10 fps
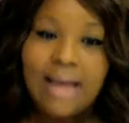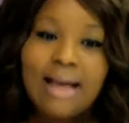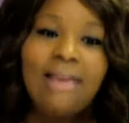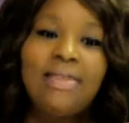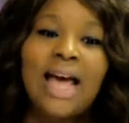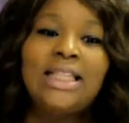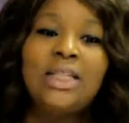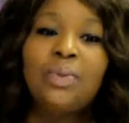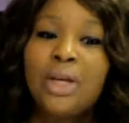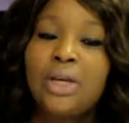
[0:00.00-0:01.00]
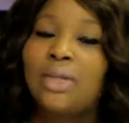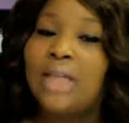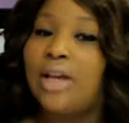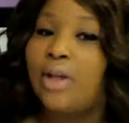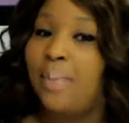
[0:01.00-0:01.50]
And that's when you
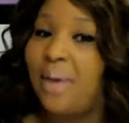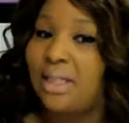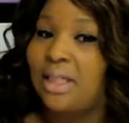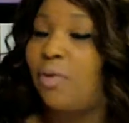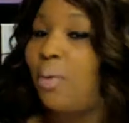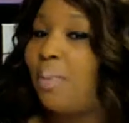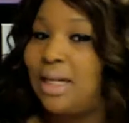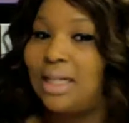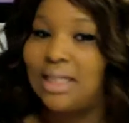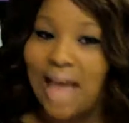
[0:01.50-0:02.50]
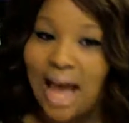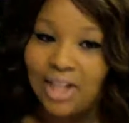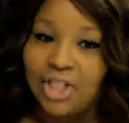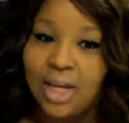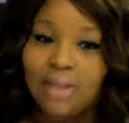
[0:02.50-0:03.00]
take your business from being a side
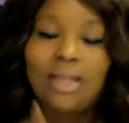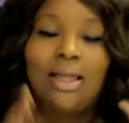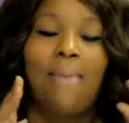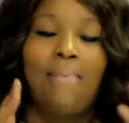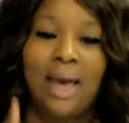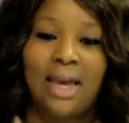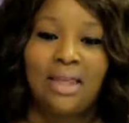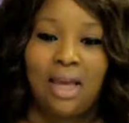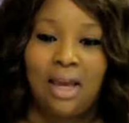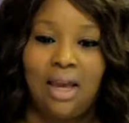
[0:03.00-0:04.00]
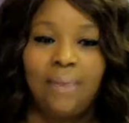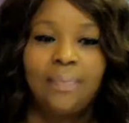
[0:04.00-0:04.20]
chick to that main thing.